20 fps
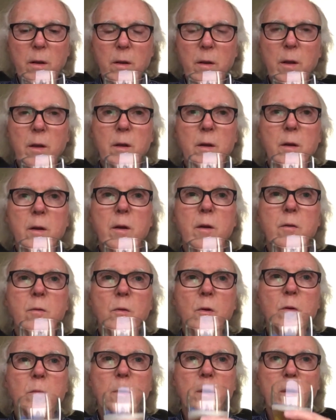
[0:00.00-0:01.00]
in
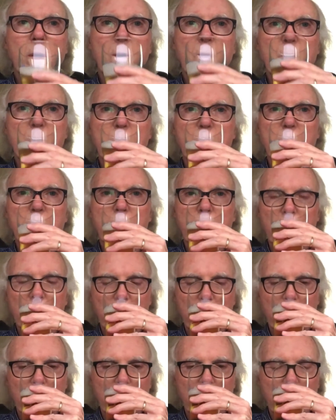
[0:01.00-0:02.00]
aroma,
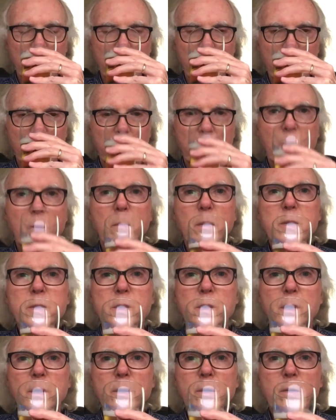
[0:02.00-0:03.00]
much
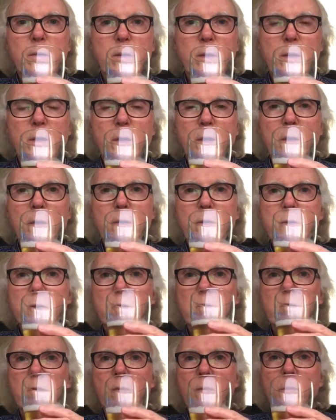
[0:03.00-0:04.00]
thinner than the other
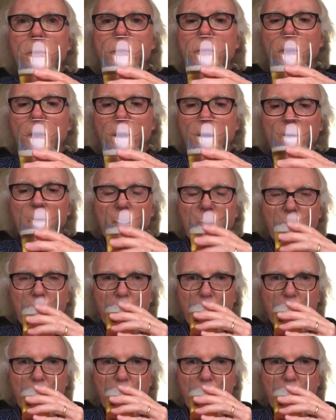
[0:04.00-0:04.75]
2 from Asahi.